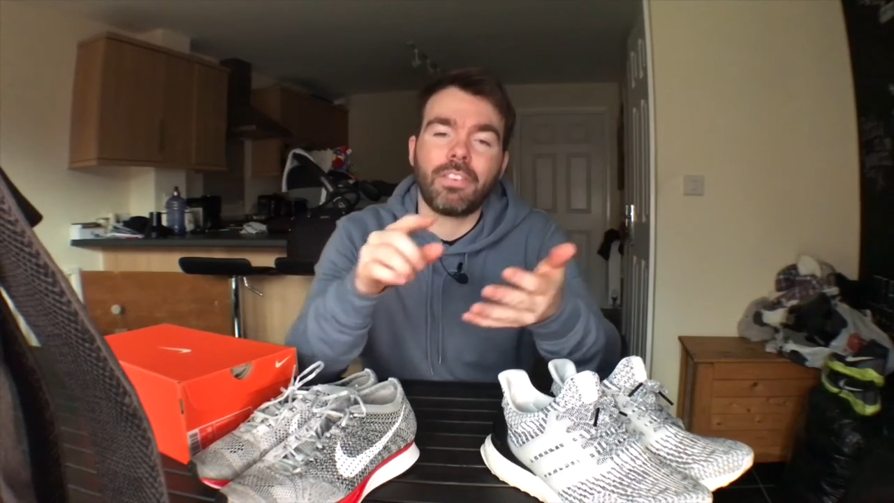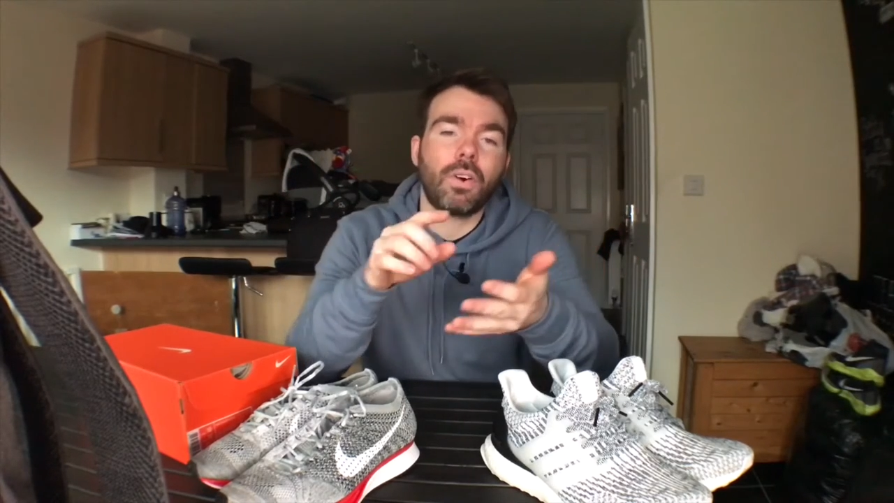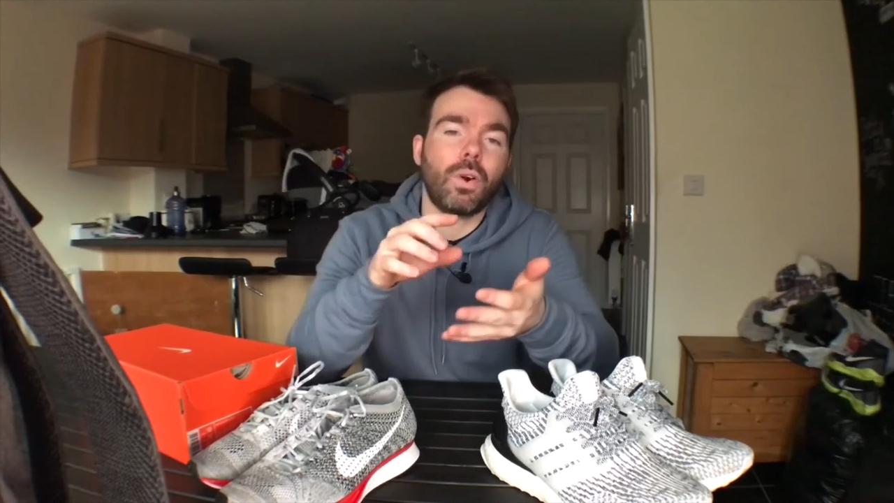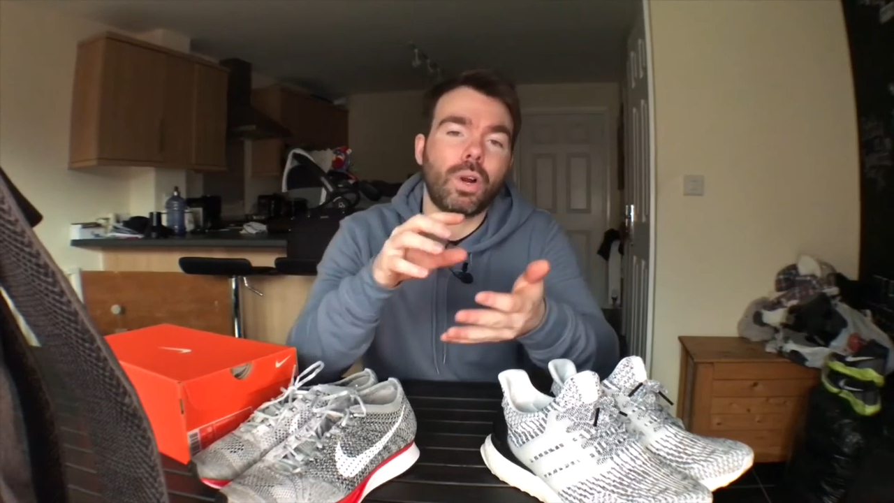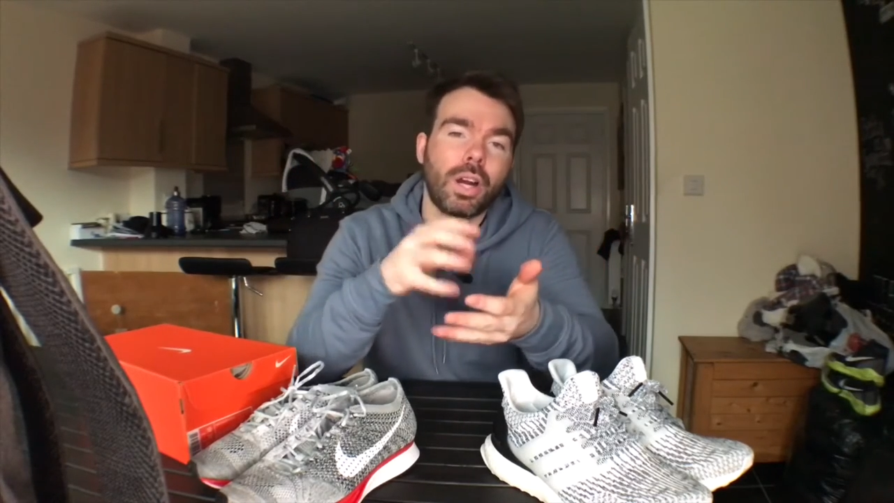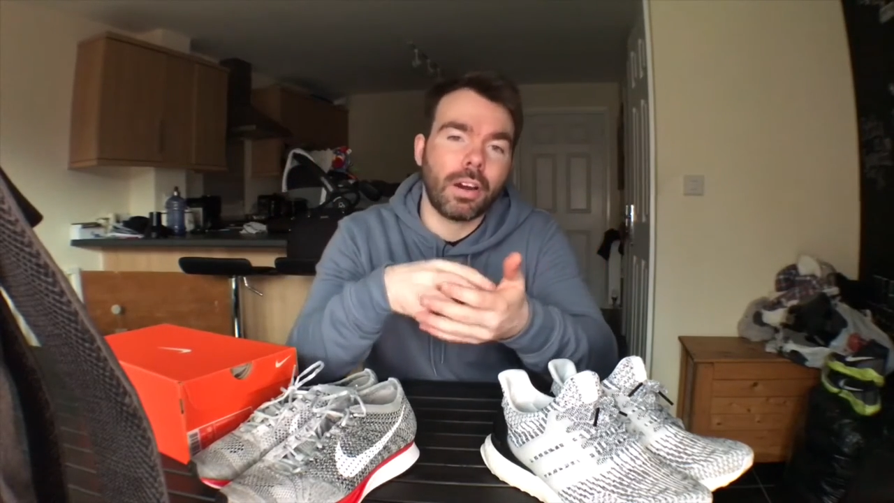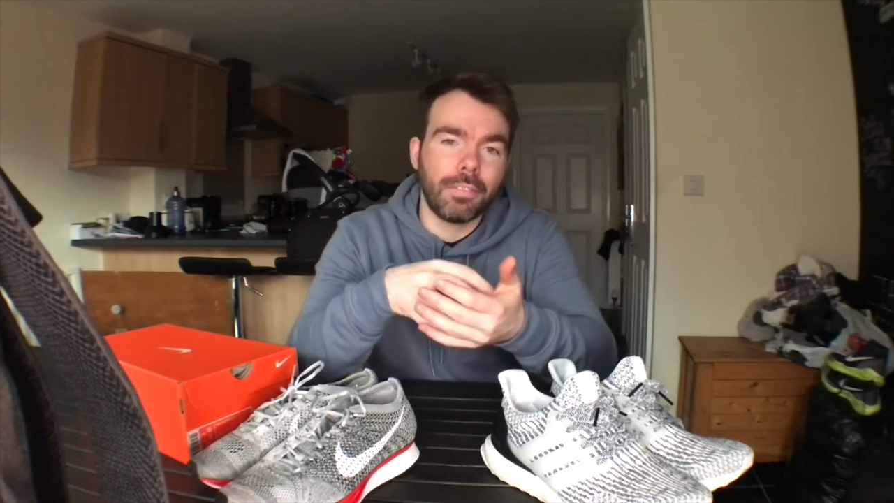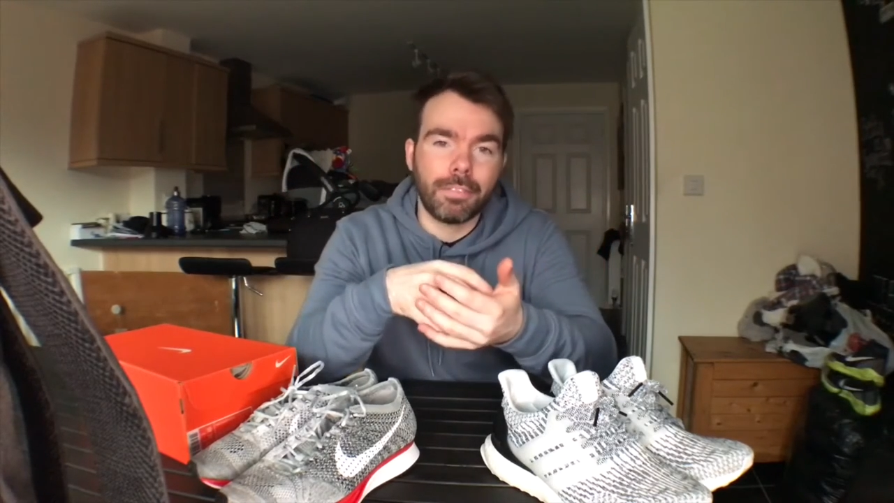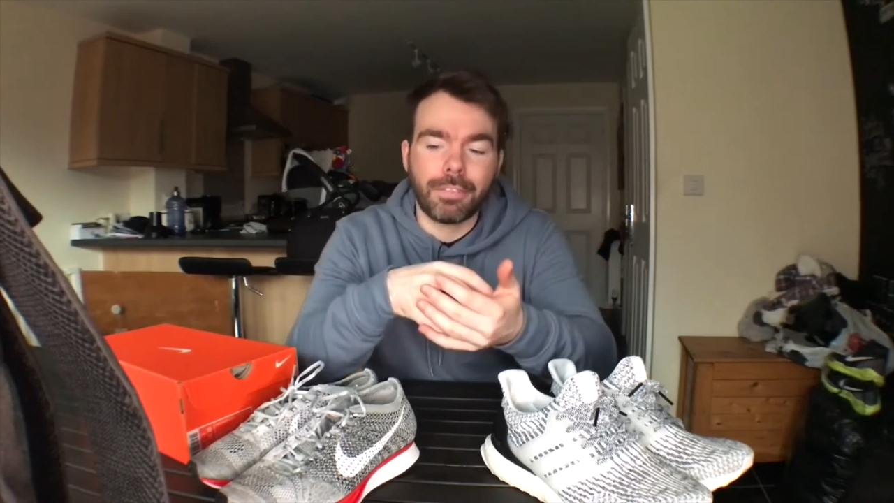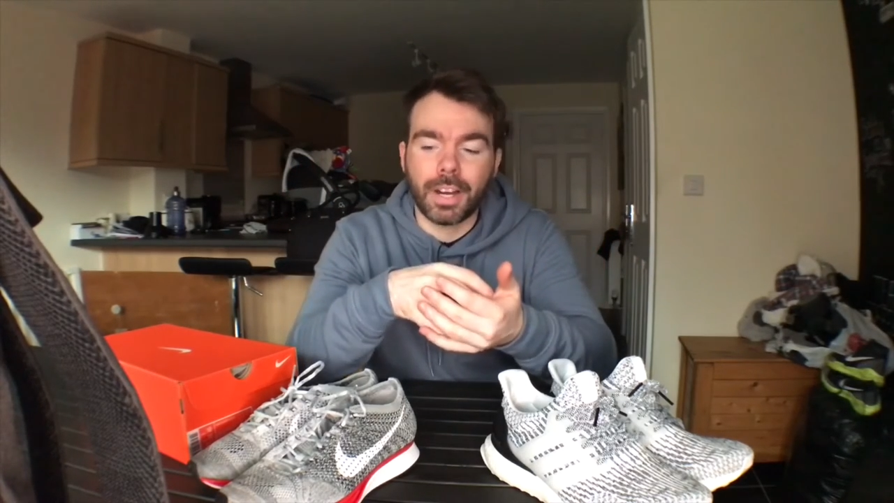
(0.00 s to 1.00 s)
for
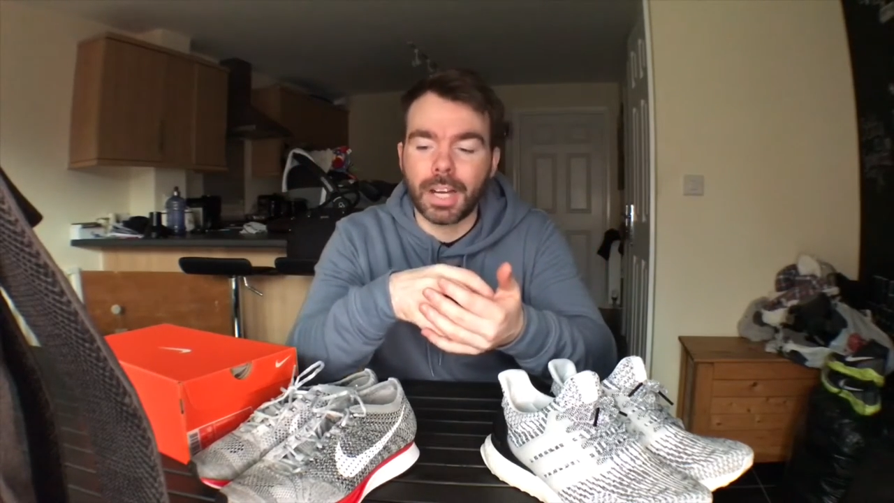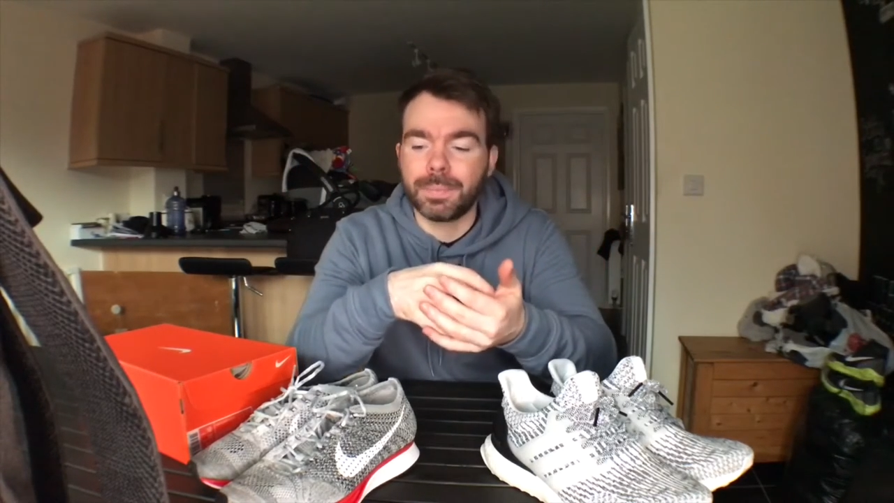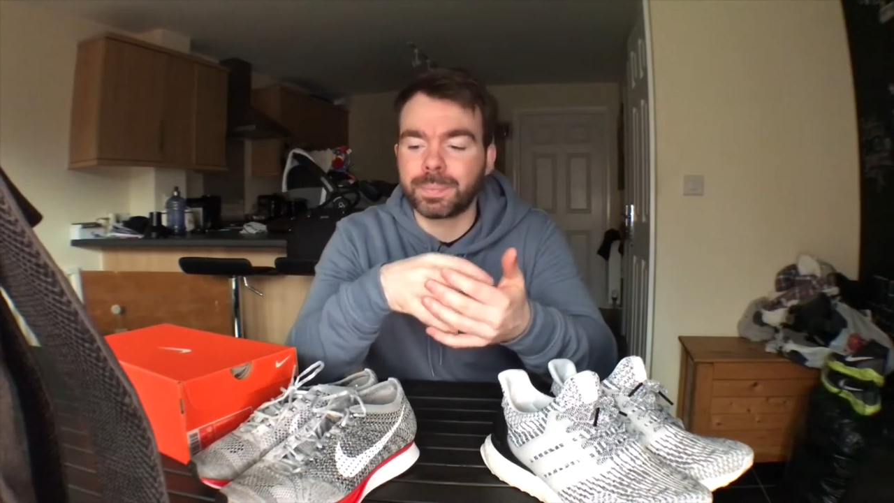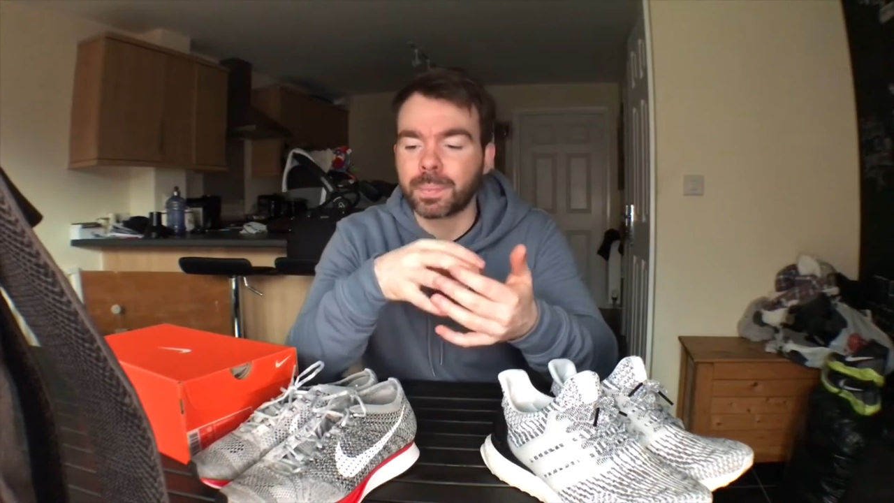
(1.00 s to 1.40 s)
comfort